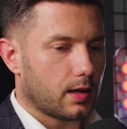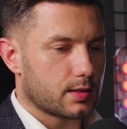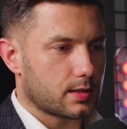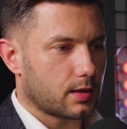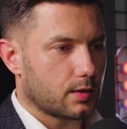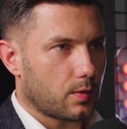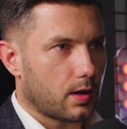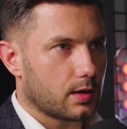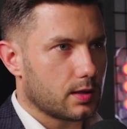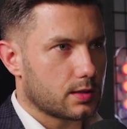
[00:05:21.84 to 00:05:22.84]
and the second
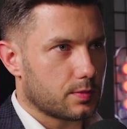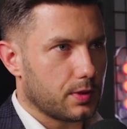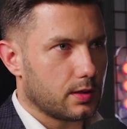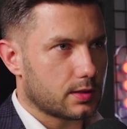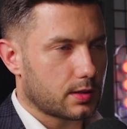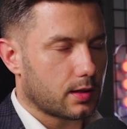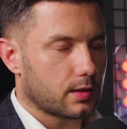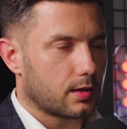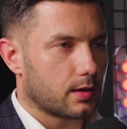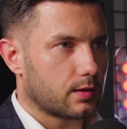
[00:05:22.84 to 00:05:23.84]
one is MIL
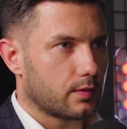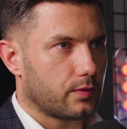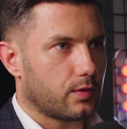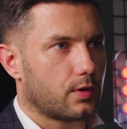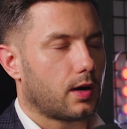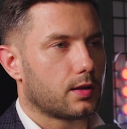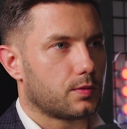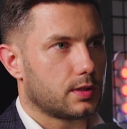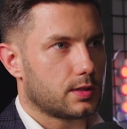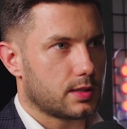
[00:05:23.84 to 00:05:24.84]
standard
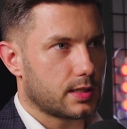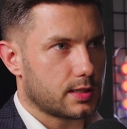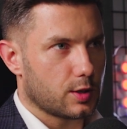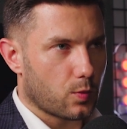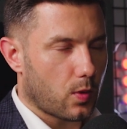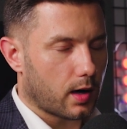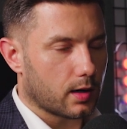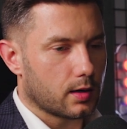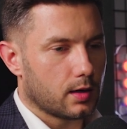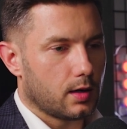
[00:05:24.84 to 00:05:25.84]

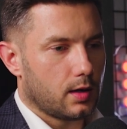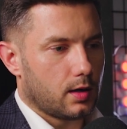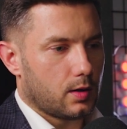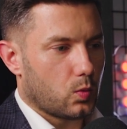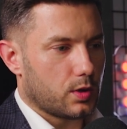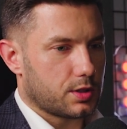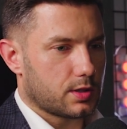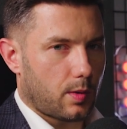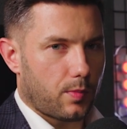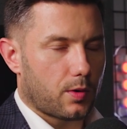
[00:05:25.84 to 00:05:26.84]
461, which
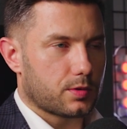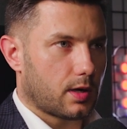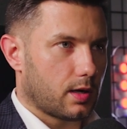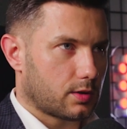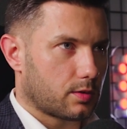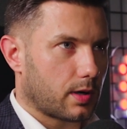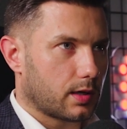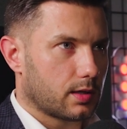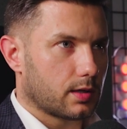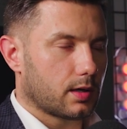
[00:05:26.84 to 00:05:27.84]
is about
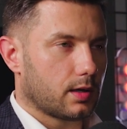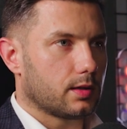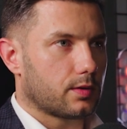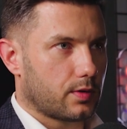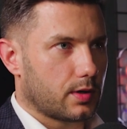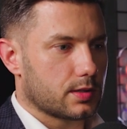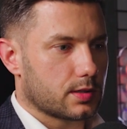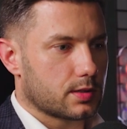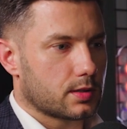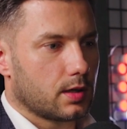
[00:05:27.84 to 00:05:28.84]
electromagnetic
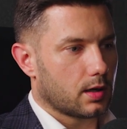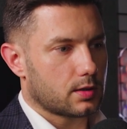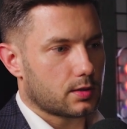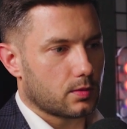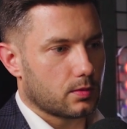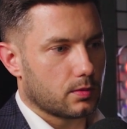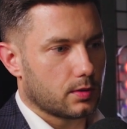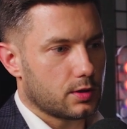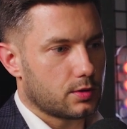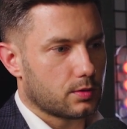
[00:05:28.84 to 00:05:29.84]
interferences. Yeah, so
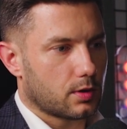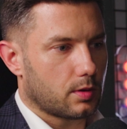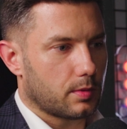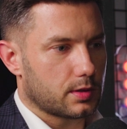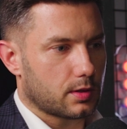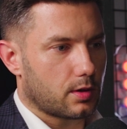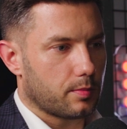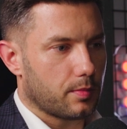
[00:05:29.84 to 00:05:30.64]
these two documents are